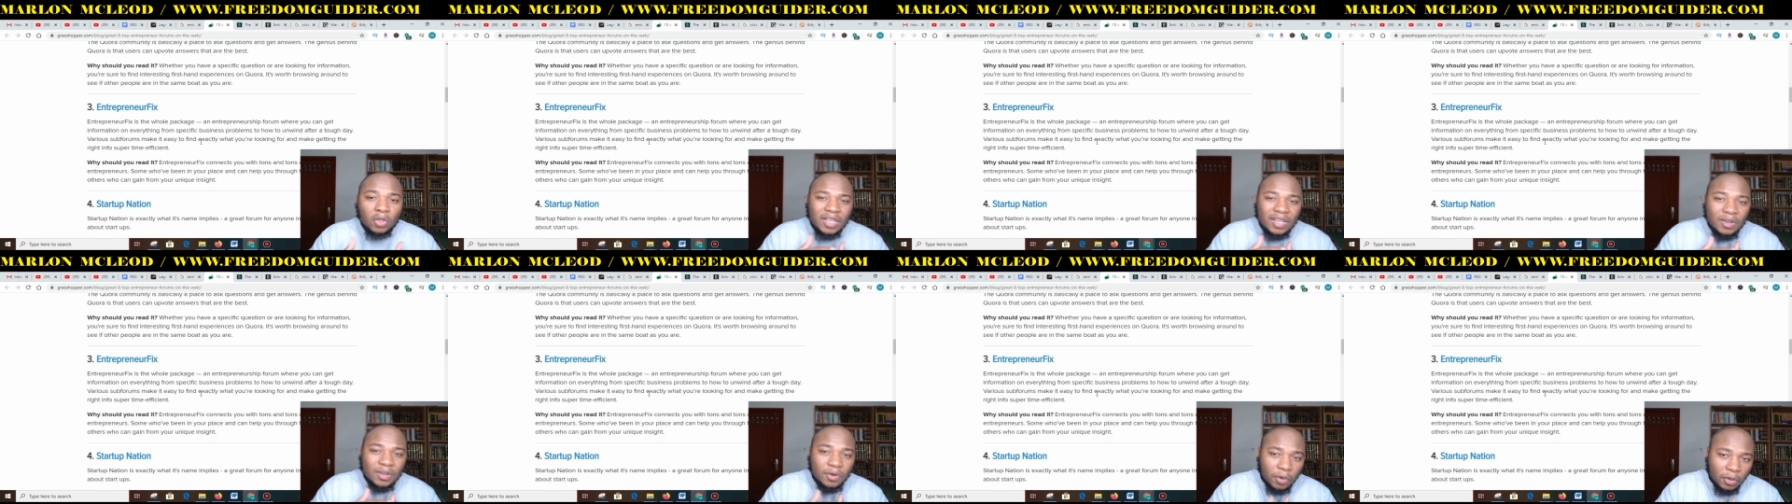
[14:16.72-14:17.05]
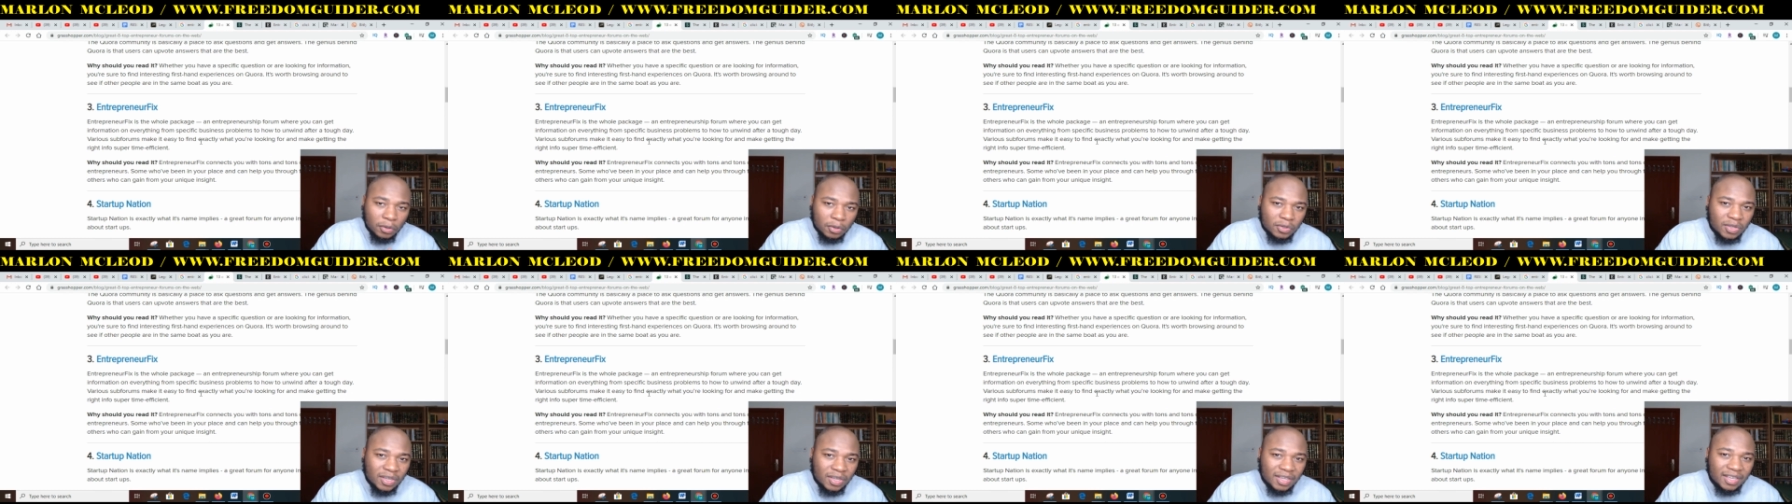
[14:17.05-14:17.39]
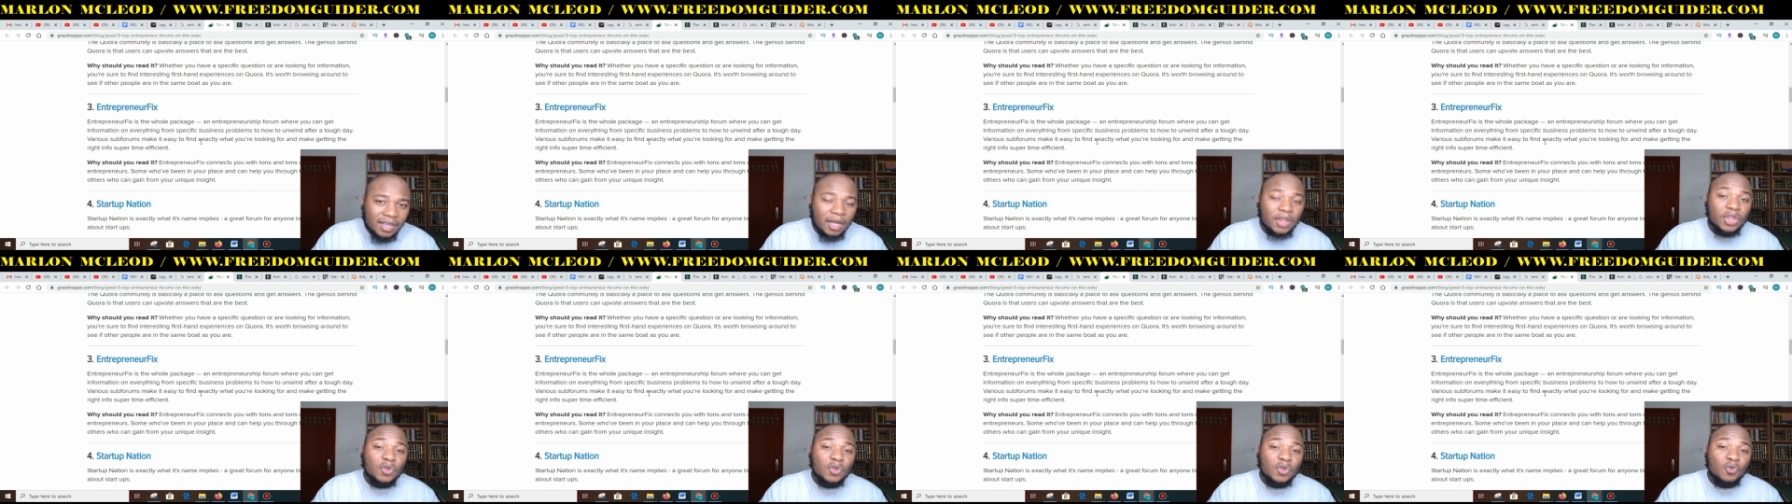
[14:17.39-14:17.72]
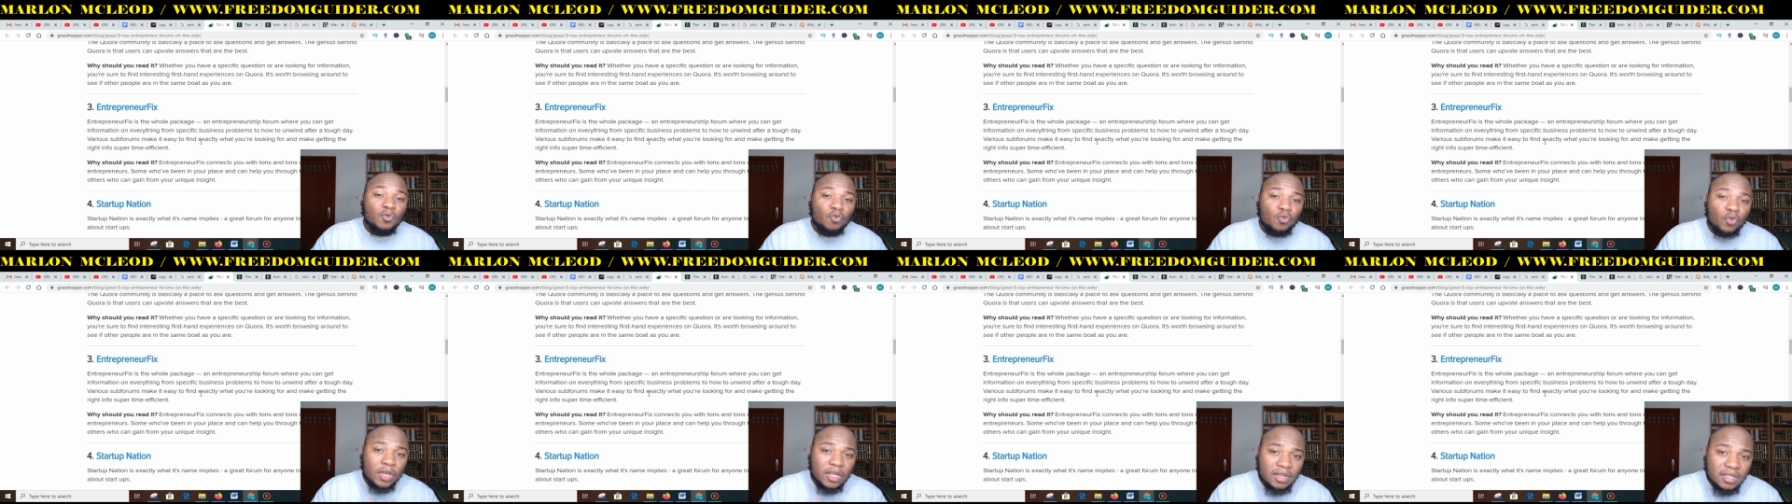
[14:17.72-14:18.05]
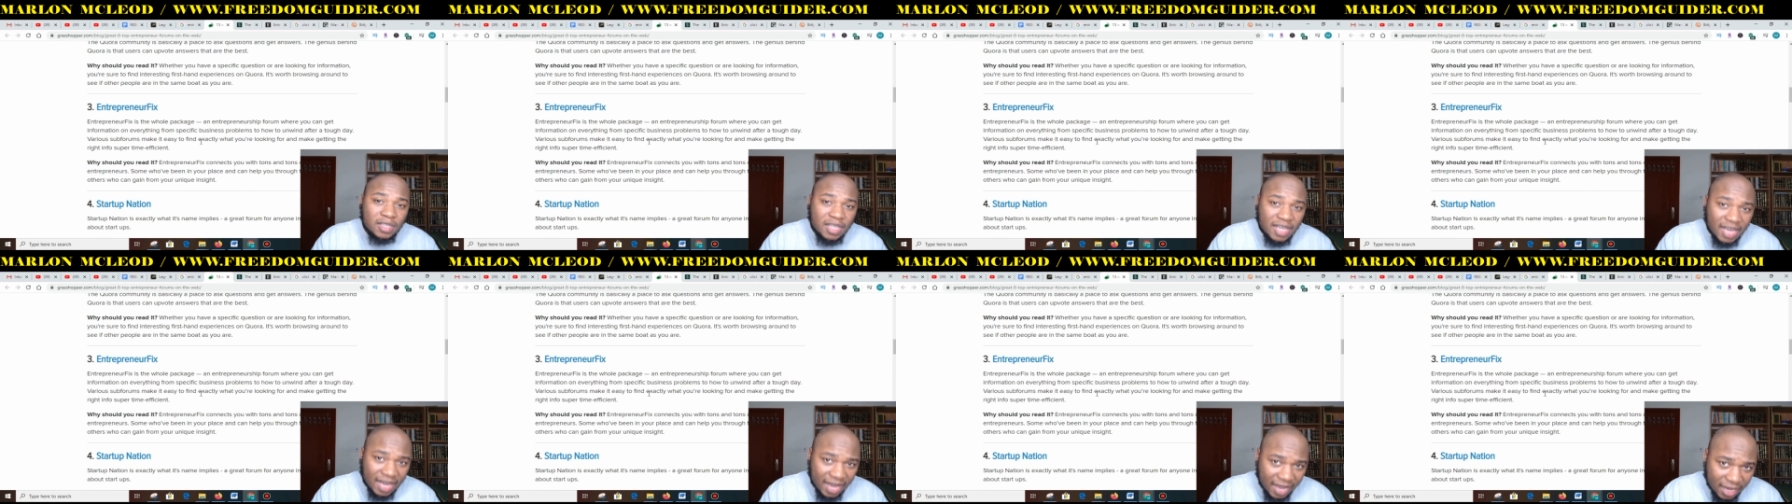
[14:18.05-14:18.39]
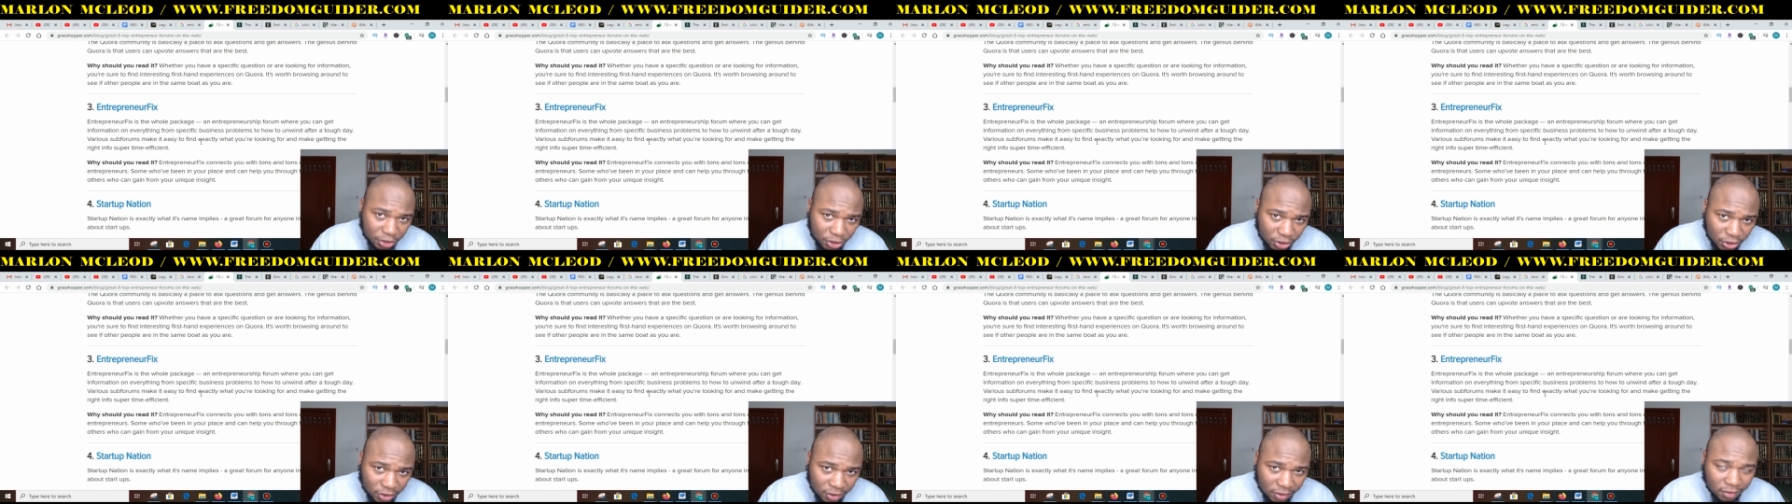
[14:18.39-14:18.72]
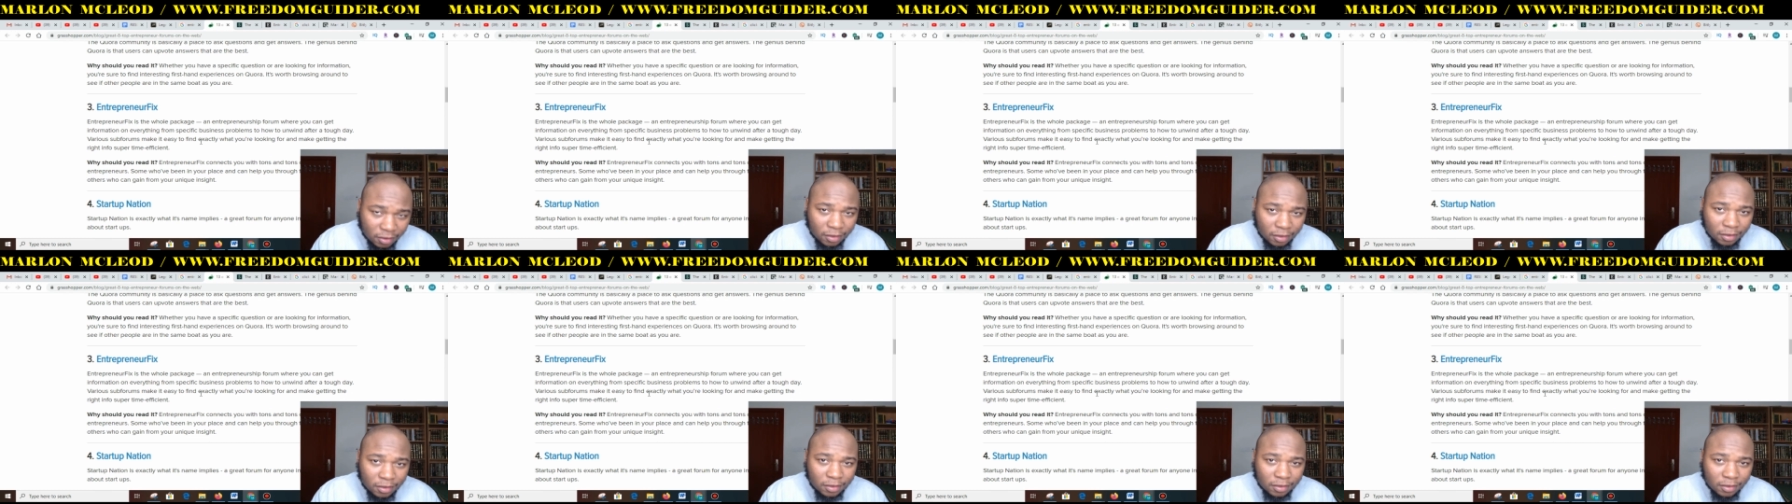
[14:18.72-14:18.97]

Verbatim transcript: in order to get the real cash,